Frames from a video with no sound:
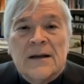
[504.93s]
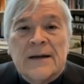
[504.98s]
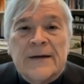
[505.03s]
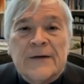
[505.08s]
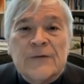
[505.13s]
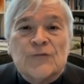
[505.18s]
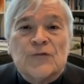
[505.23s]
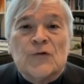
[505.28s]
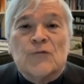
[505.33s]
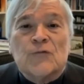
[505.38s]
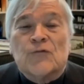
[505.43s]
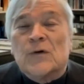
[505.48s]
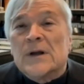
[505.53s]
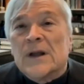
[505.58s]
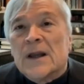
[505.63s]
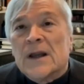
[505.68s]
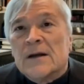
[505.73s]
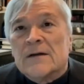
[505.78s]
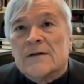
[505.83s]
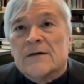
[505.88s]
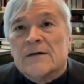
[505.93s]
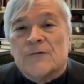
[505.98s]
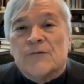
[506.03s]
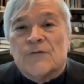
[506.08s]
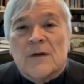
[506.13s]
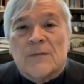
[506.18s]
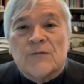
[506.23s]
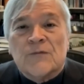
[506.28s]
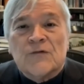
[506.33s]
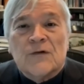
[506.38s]
issues related to
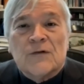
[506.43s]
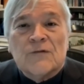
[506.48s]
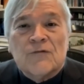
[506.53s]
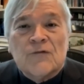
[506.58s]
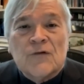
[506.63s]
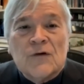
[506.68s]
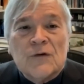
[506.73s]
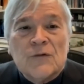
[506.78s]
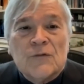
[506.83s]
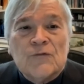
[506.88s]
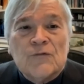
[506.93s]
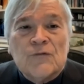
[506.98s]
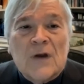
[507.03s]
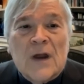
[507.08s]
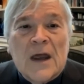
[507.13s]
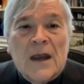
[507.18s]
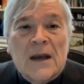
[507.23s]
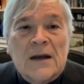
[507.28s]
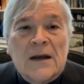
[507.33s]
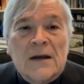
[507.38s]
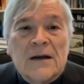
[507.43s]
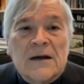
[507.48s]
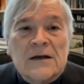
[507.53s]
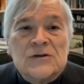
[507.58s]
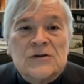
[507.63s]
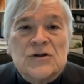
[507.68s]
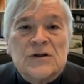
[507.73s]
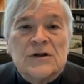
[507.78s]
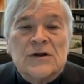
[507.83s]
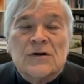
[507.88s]
substance use and
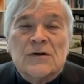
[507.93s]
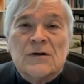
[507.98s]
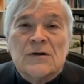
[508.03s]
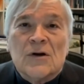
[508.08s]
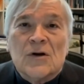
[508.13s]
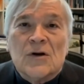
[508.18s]
addiction